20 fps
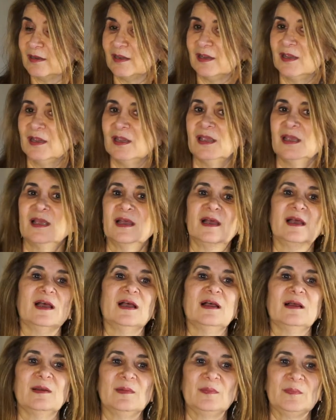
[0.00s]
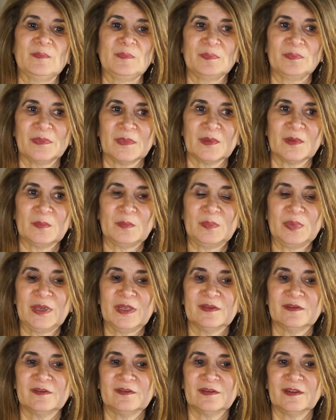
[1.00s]
Mm. Um,
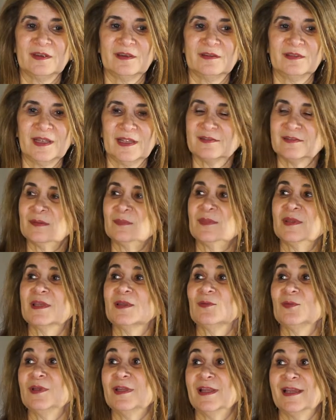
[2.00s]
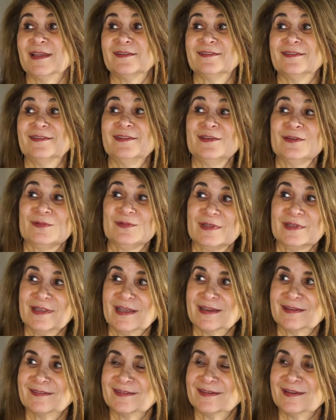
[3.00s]
but uh, that's something we like to do. We
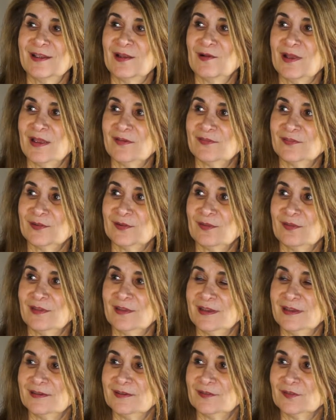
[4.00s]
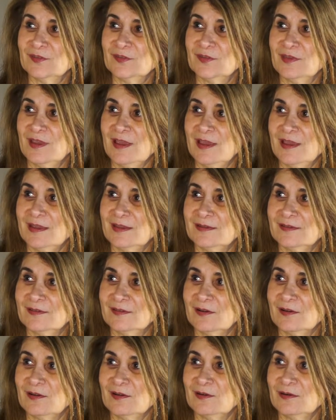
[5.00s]
like to go after things that
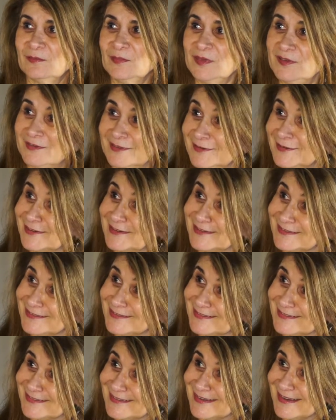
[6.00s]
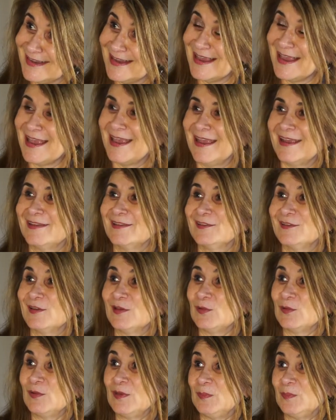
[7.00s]
are mysterious. Mm -hmm. And
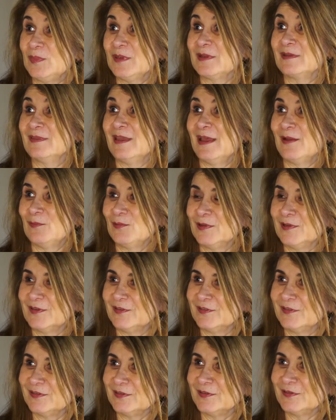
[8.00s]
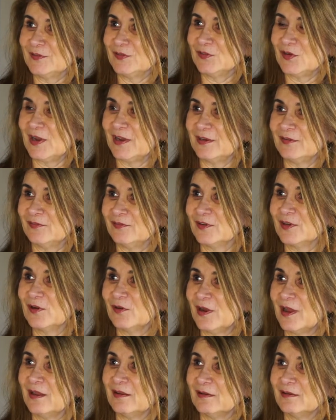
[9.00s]
so we picked that one to try and
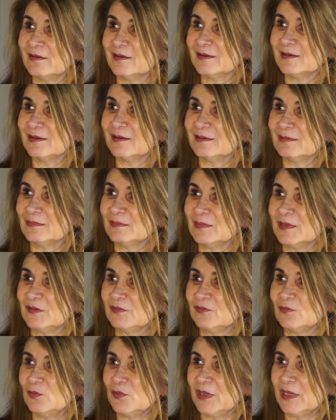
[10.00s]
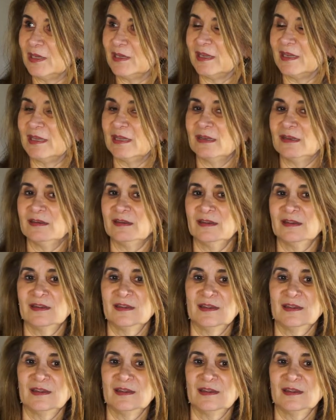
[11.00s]
figure out um, if we can,